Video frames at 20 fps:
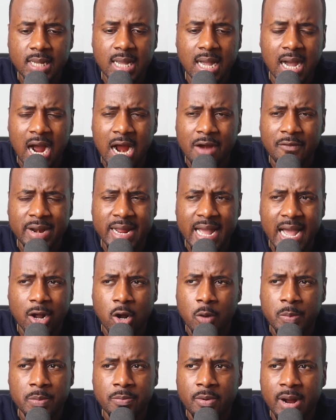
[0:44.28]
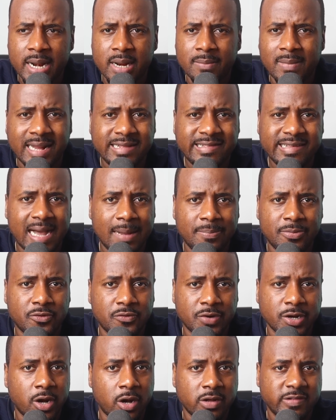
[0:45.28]
in my top
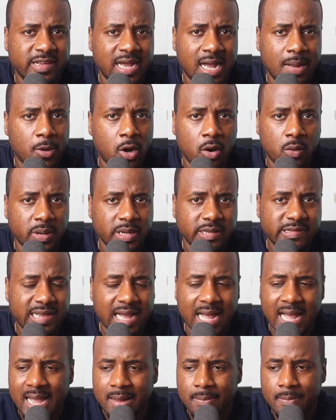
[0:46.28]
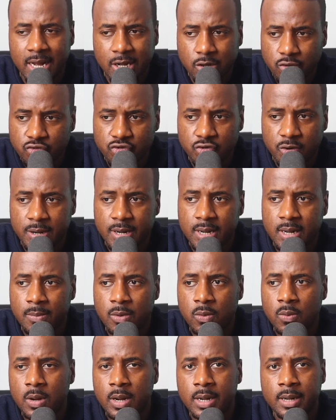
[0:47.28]
three all time. Always. I had Michael Jordan
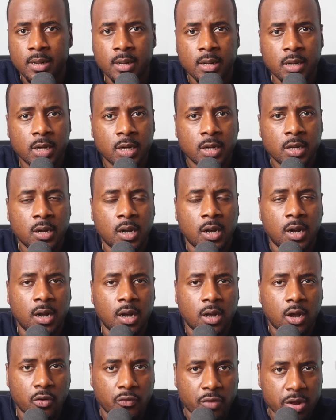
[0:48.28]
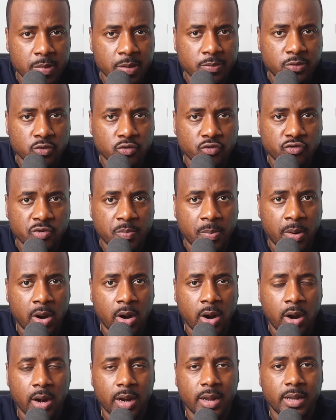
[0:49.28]
number one, Kareem
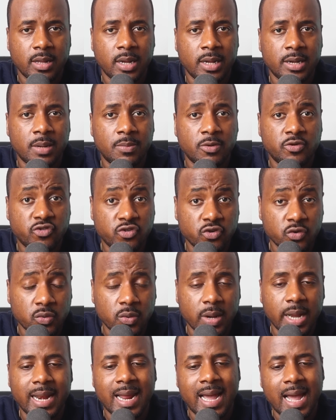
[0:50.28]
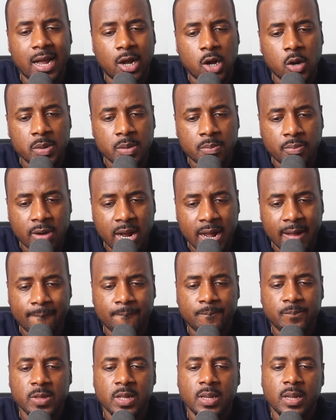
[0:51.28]
Abdul-Jabbar number two, and I had Kobe
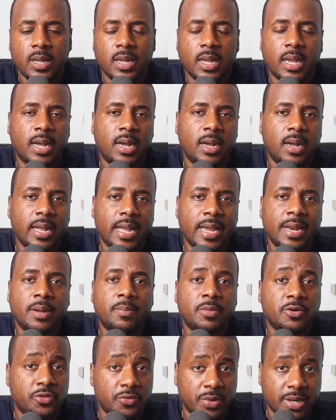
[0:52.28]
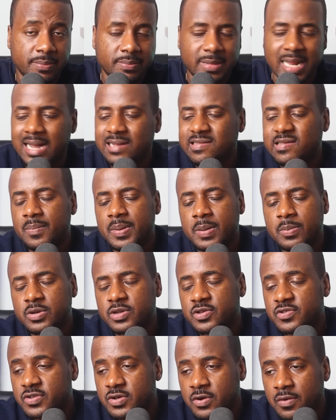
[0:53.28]
Bryant in number three. Now, some
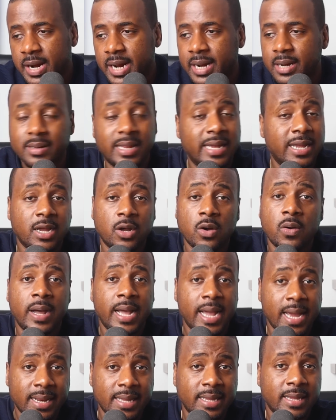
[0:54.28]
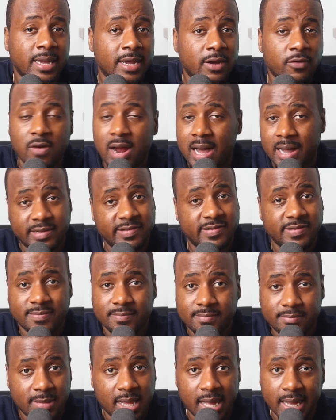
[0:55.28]
people disagreed. They can go ahead and kick rocks.
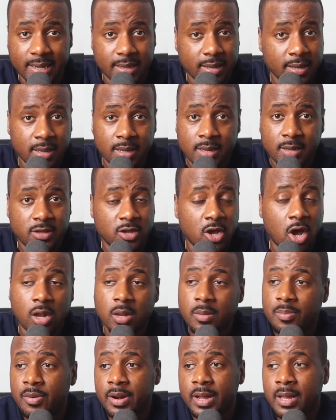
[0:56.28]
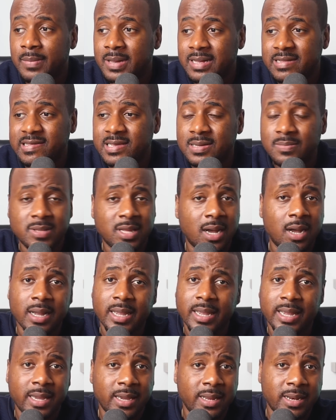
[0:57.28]
Like, y'all are bringing me Tim
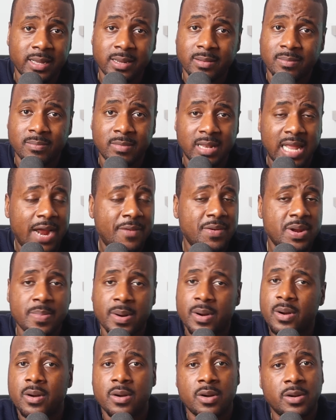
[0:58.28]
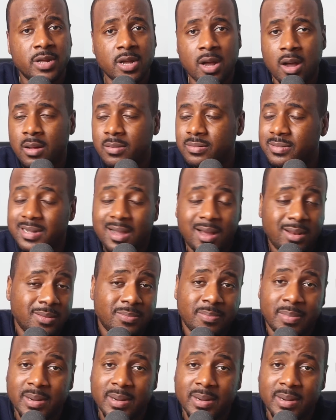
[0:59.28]
Duncan and Larry Bird. Y'all are